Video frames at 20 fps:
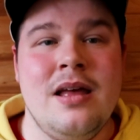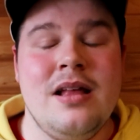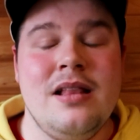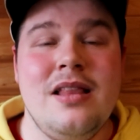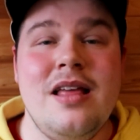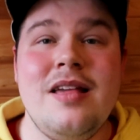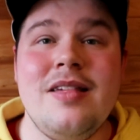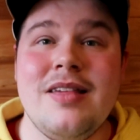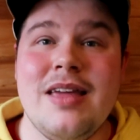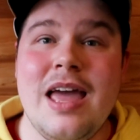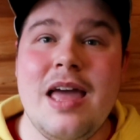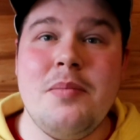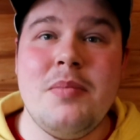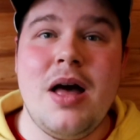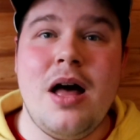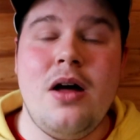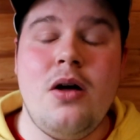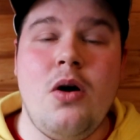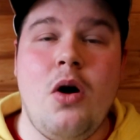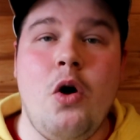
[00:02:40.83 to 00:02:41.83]
This came
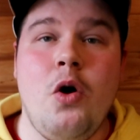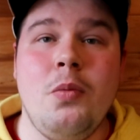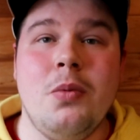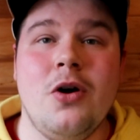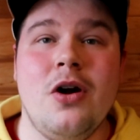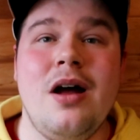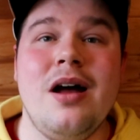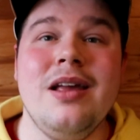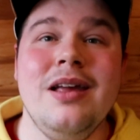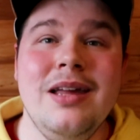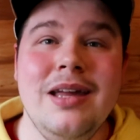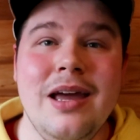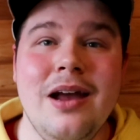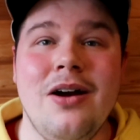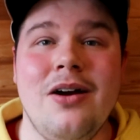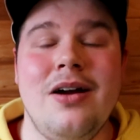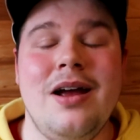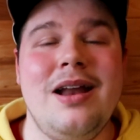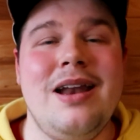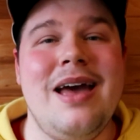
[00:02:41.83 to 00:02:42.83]
out over 1.5
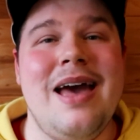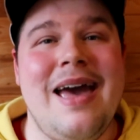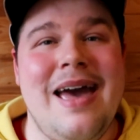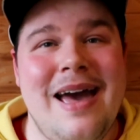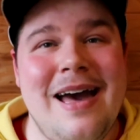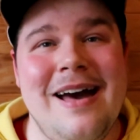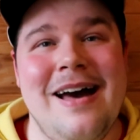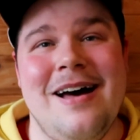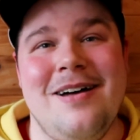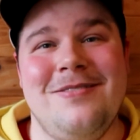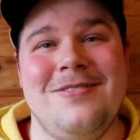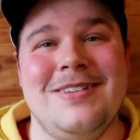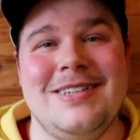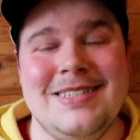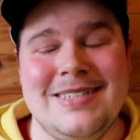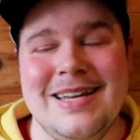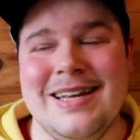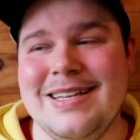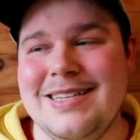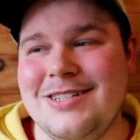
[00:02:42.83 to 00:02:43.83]
years
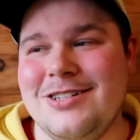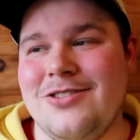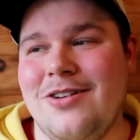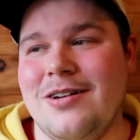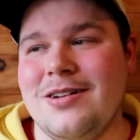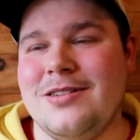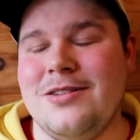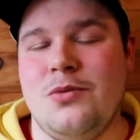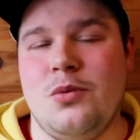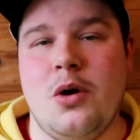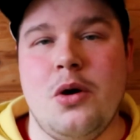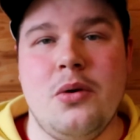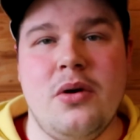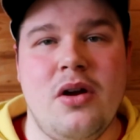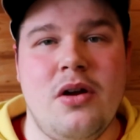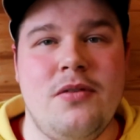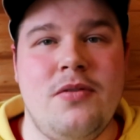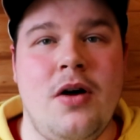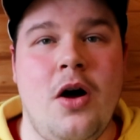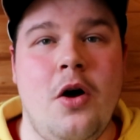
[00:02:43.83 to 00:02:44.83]
since Trunks the
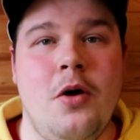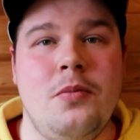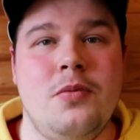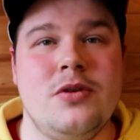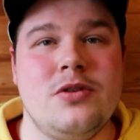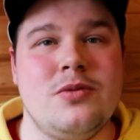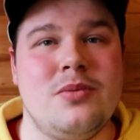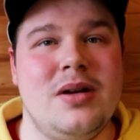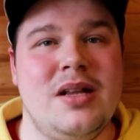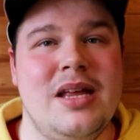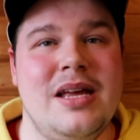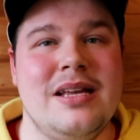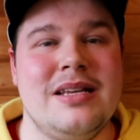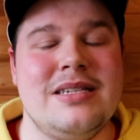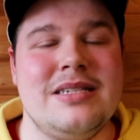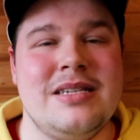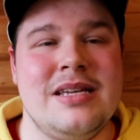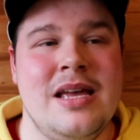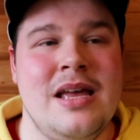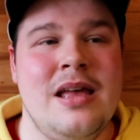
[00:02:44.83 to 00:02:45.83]
Warrior of Hope was
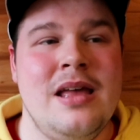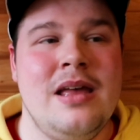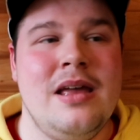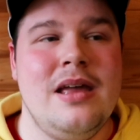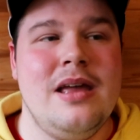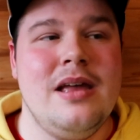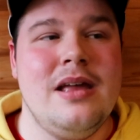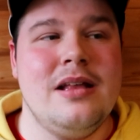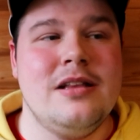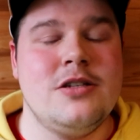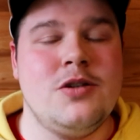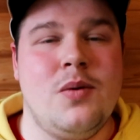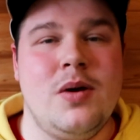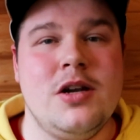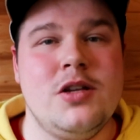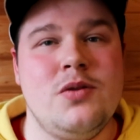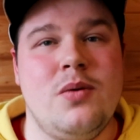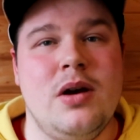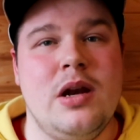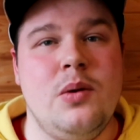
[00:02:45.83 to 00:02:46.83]
released in
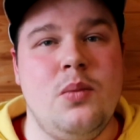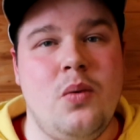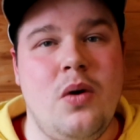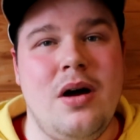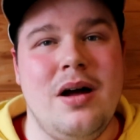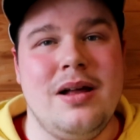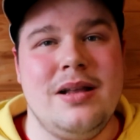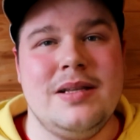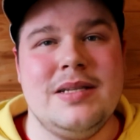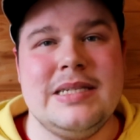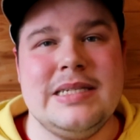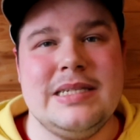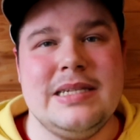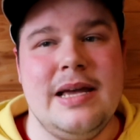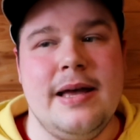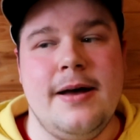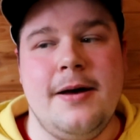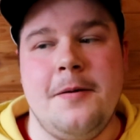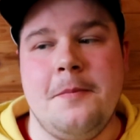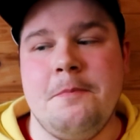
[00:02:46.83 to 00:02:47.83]
2021.
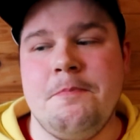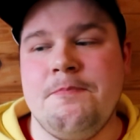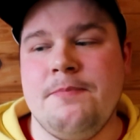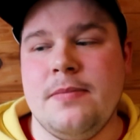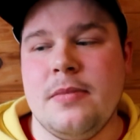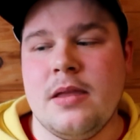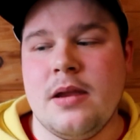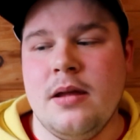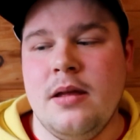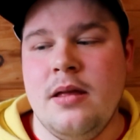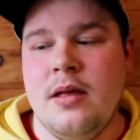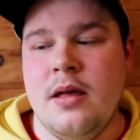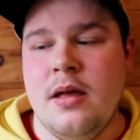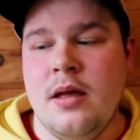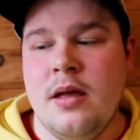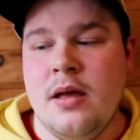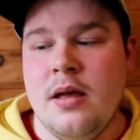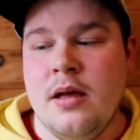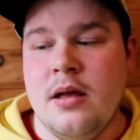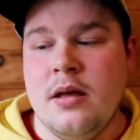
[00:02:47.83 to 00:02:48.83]
So,
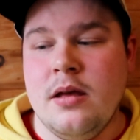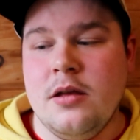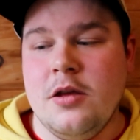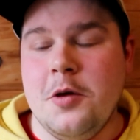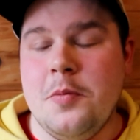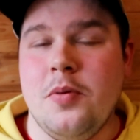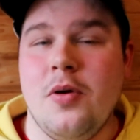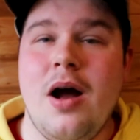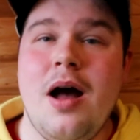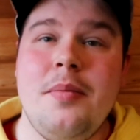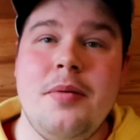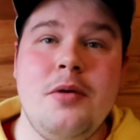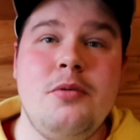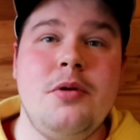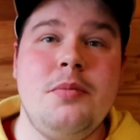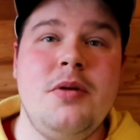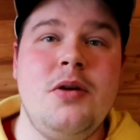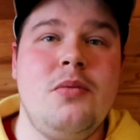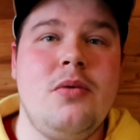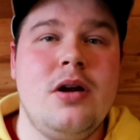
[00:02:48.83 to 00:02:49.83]
you probably
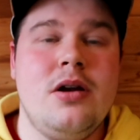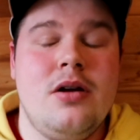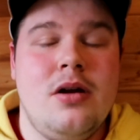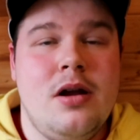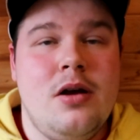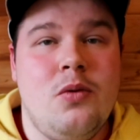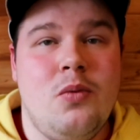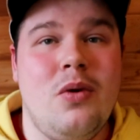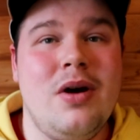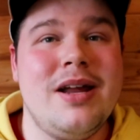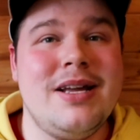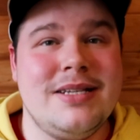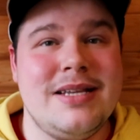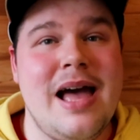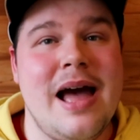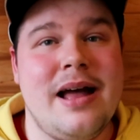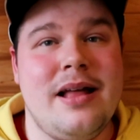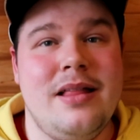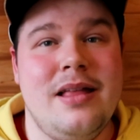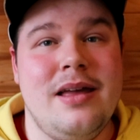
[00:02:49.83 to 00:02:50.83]
would be wondering what
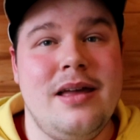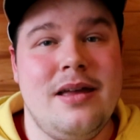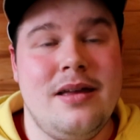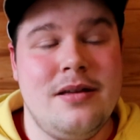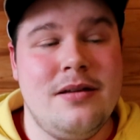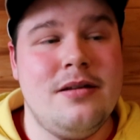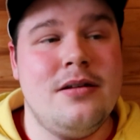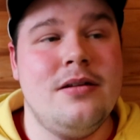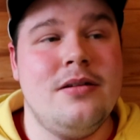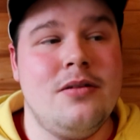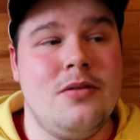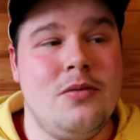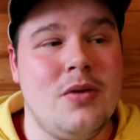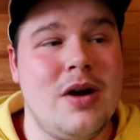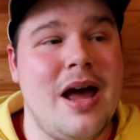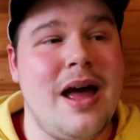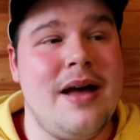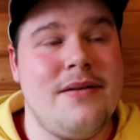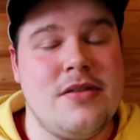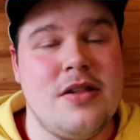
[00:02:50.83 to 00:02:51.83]
exactly would
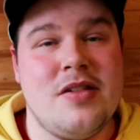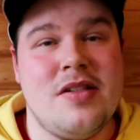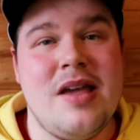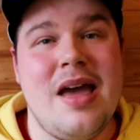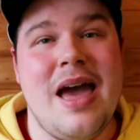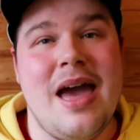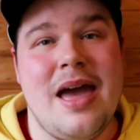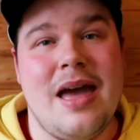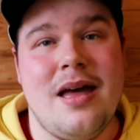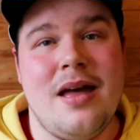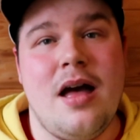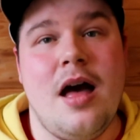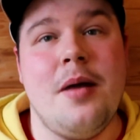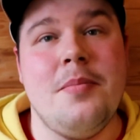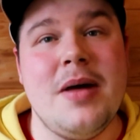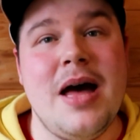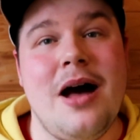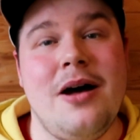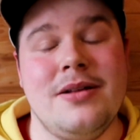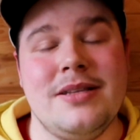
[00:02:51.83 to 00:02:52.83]
I have to say
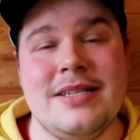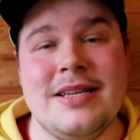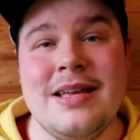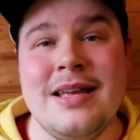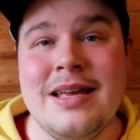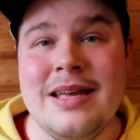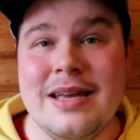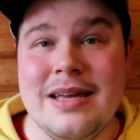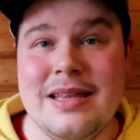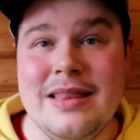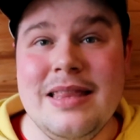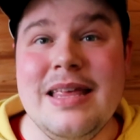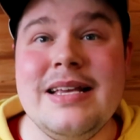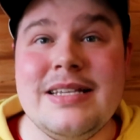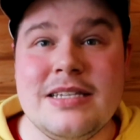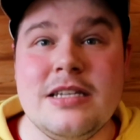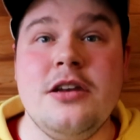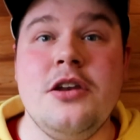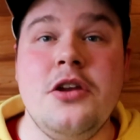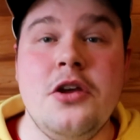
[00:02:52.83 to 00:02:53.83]
about
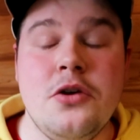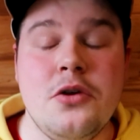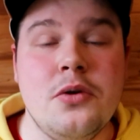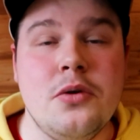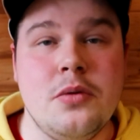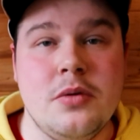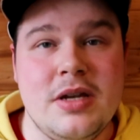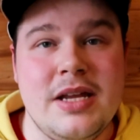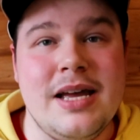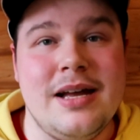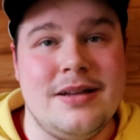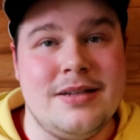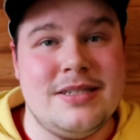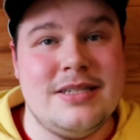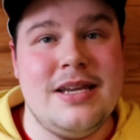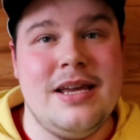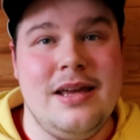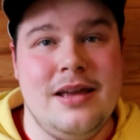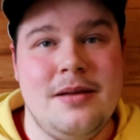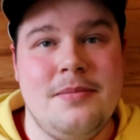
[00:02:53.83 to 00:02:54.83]
this new
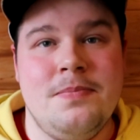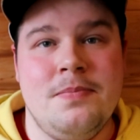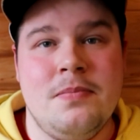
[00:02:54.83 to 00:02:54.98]
DLC.